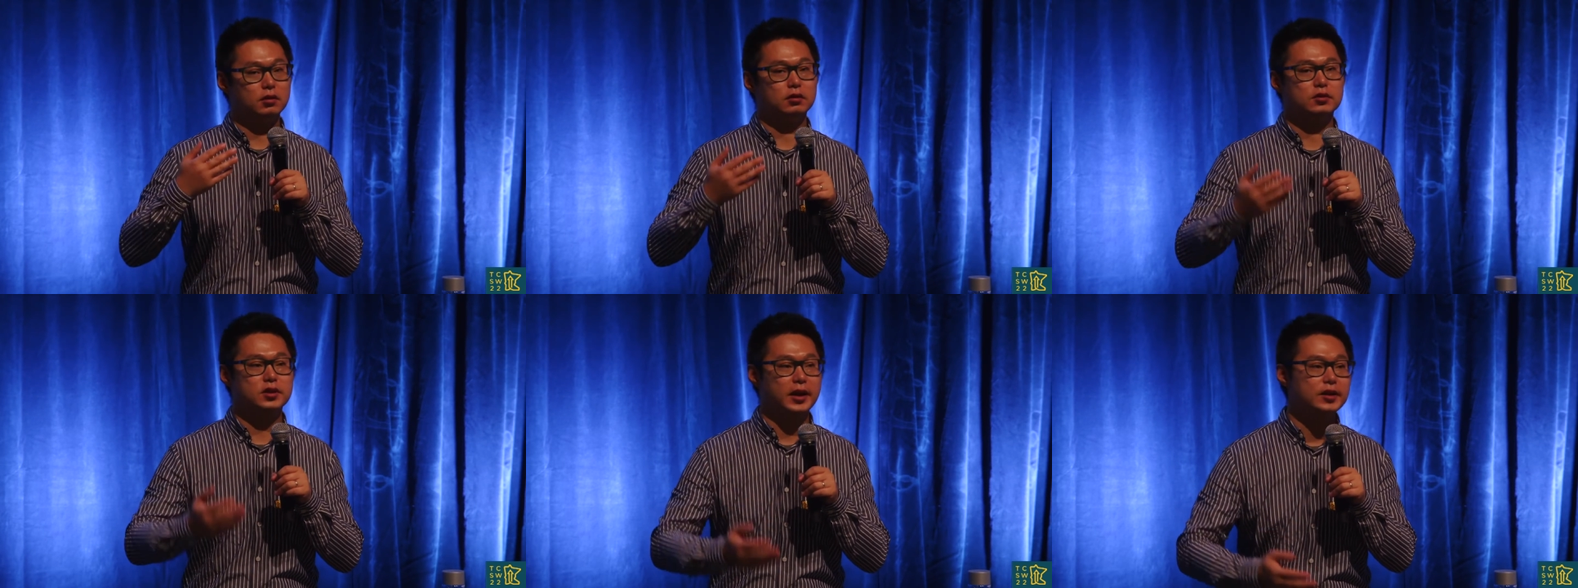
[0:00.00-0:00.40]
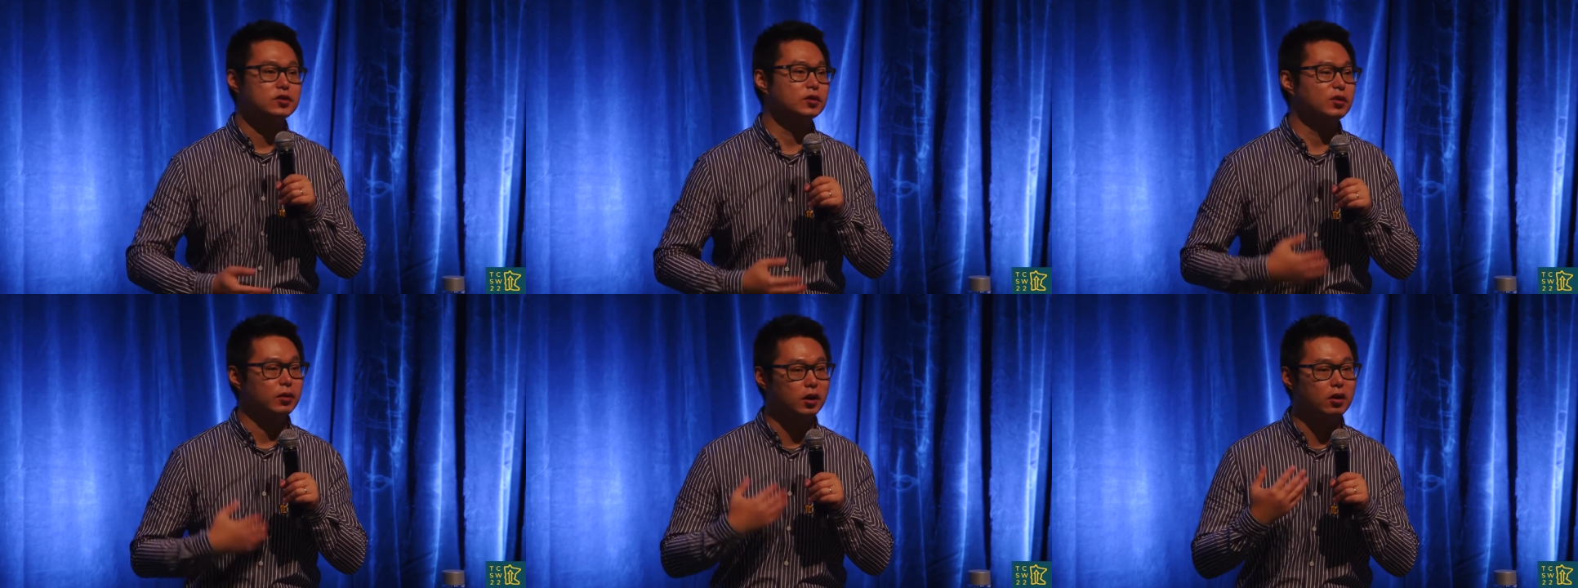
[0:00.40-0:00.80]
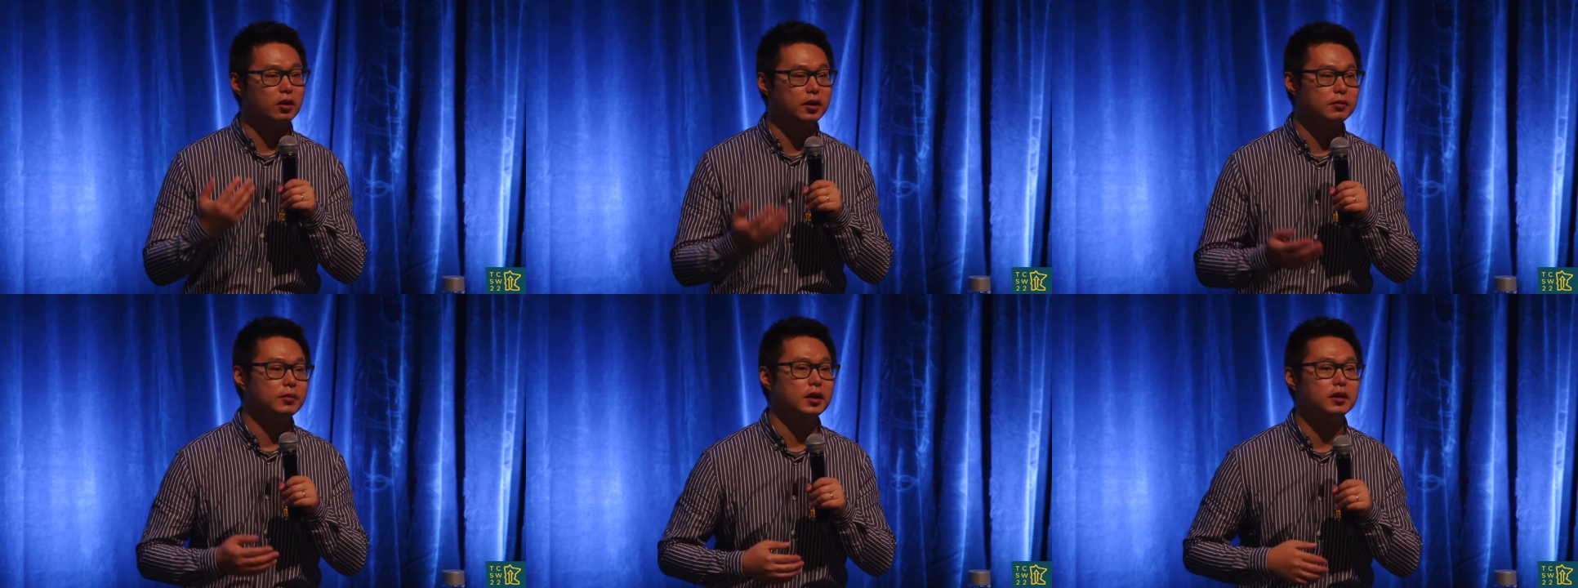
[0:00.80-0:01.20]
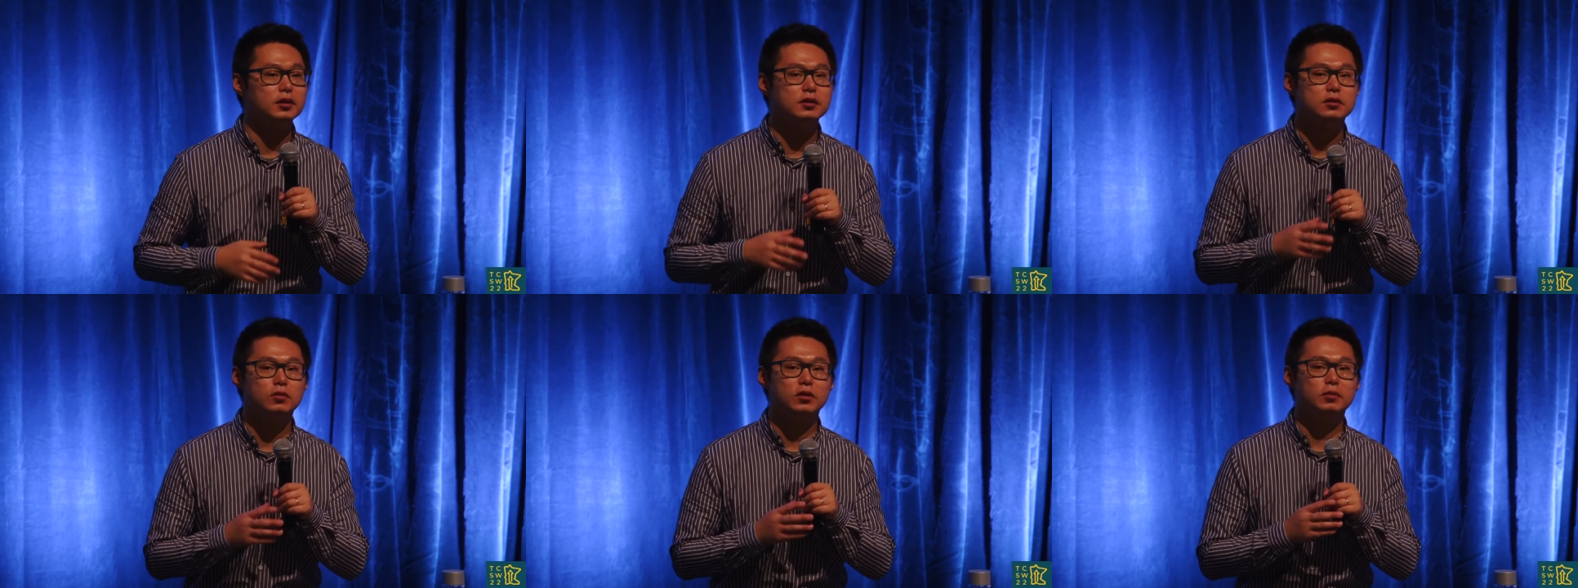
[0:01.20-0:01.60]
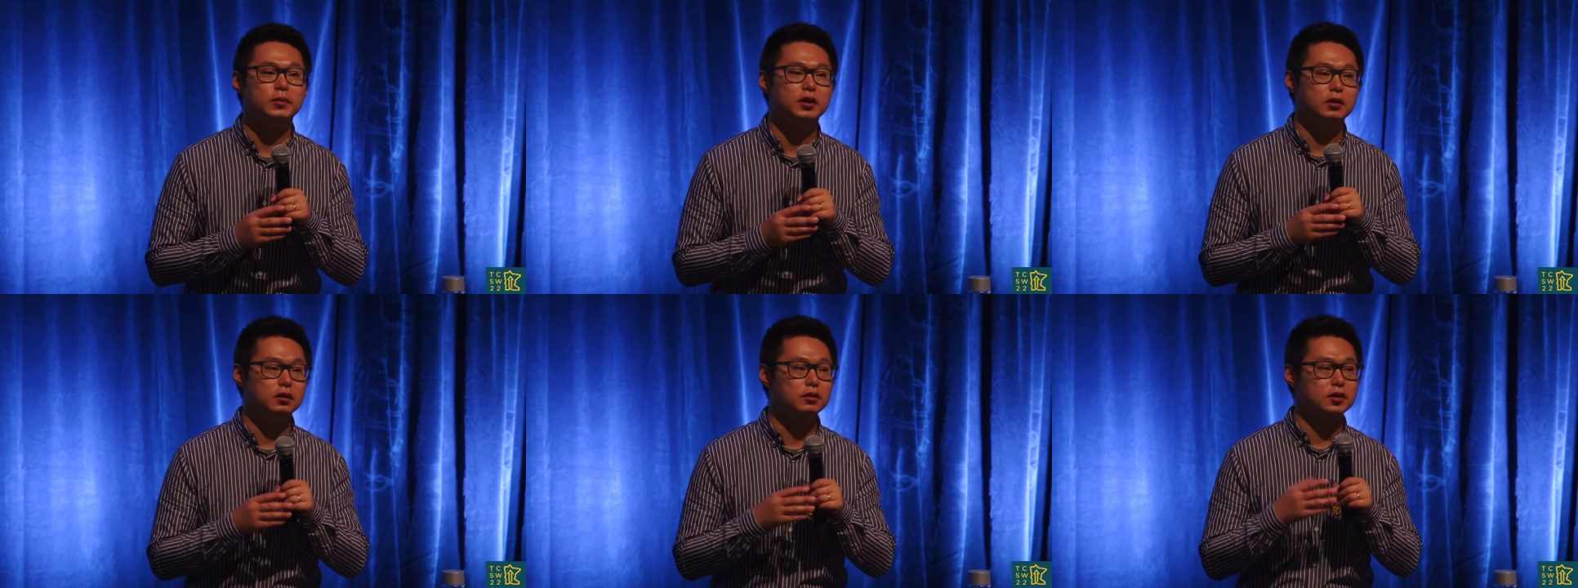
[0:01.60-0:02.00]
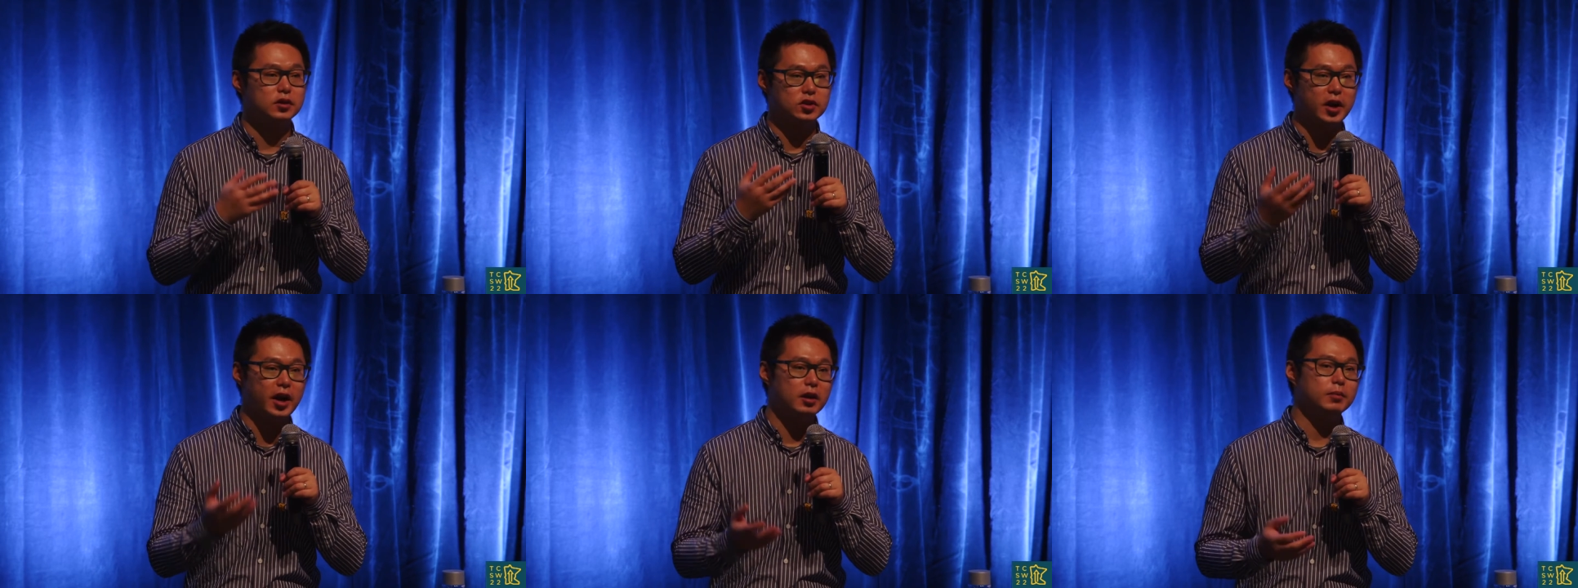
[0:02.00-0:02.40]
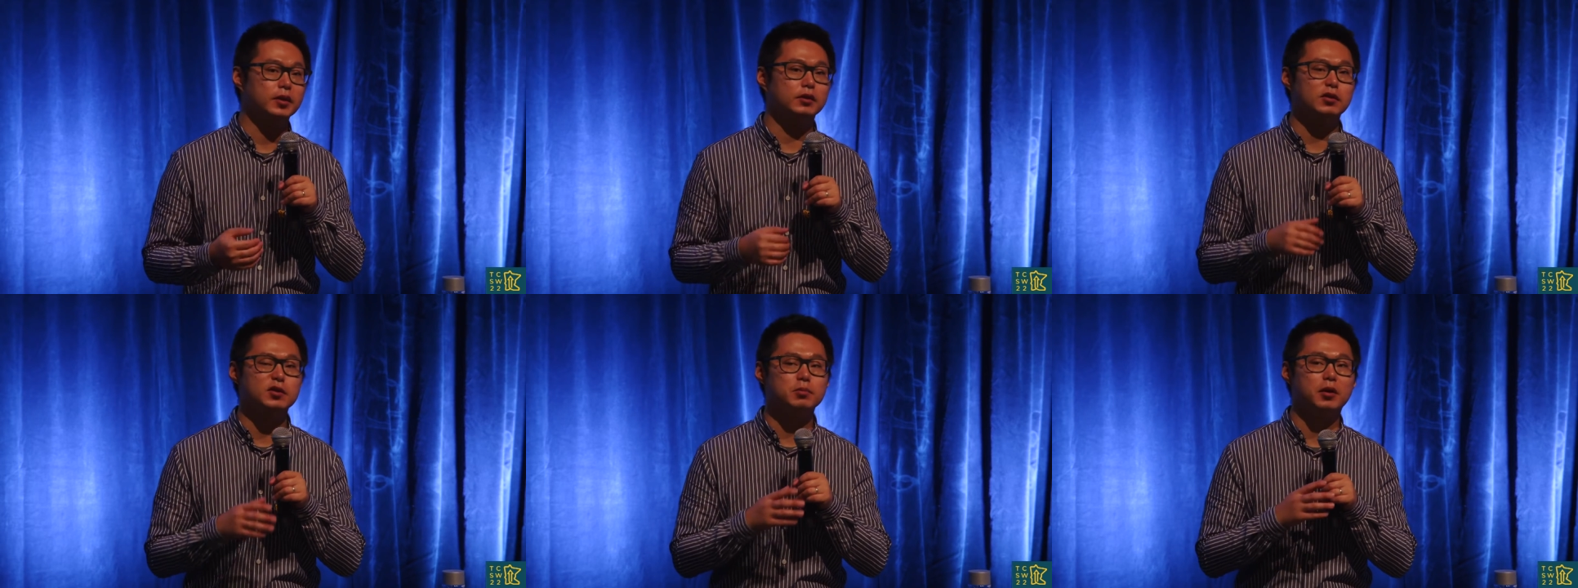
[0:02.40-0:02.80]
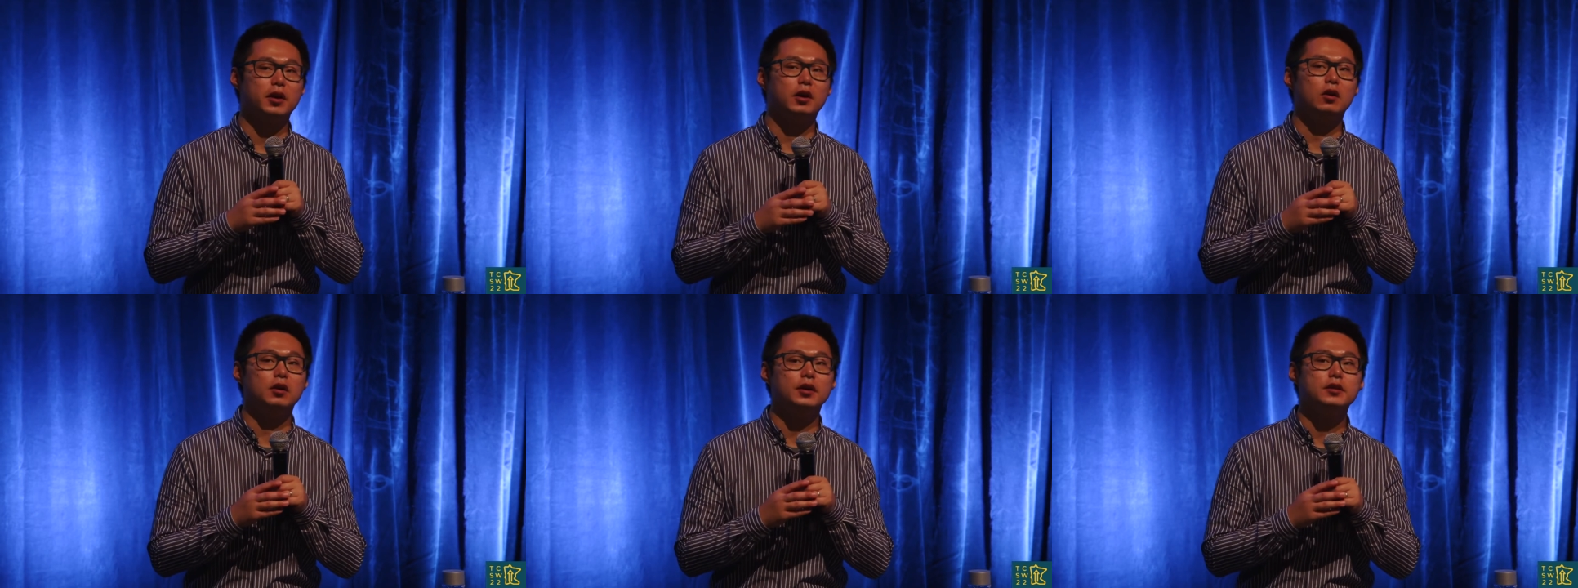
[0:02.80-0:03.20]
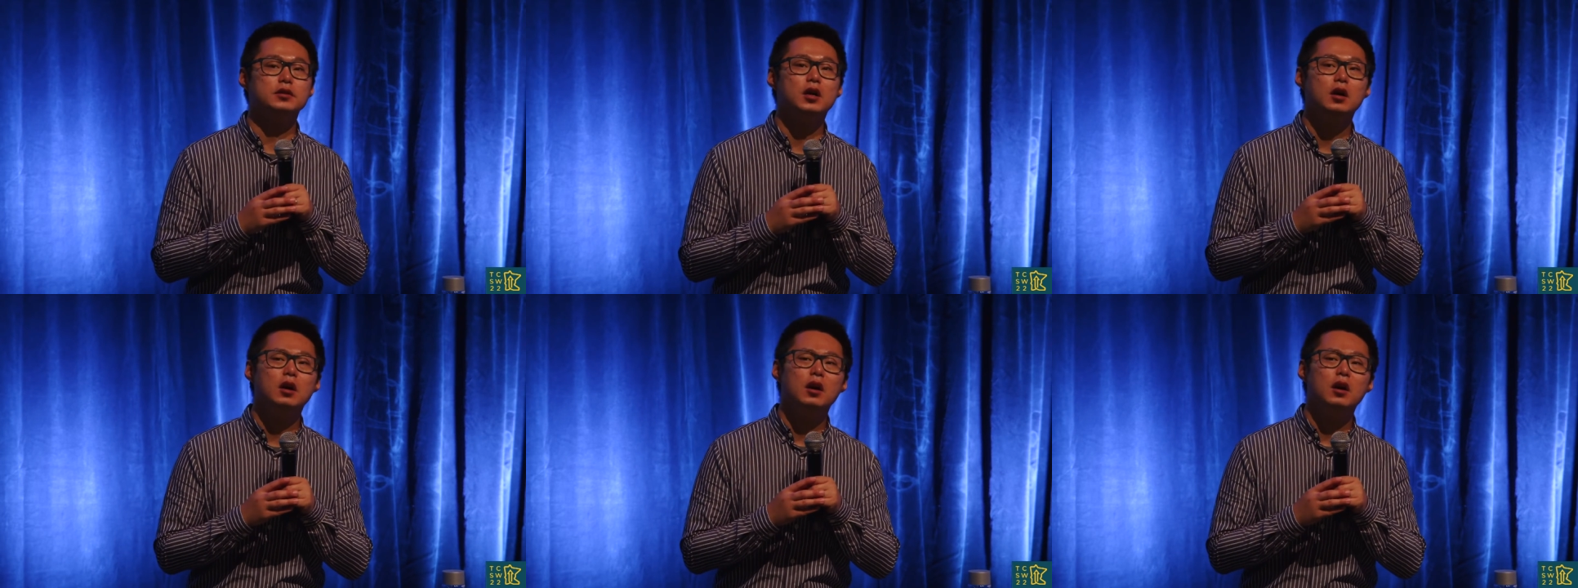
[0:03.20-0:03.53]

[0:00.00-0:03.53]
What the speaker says: scheduling recurring meetings with me to chat about those priorities.